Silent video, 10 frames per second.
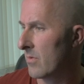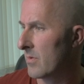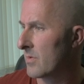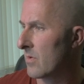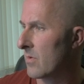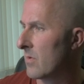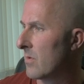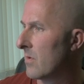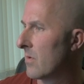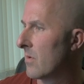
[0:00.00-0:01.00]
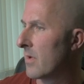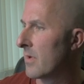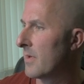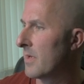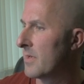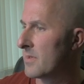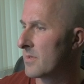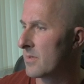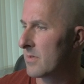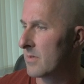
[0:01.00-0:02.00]
So all of
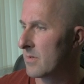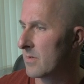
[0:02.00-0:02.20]
these,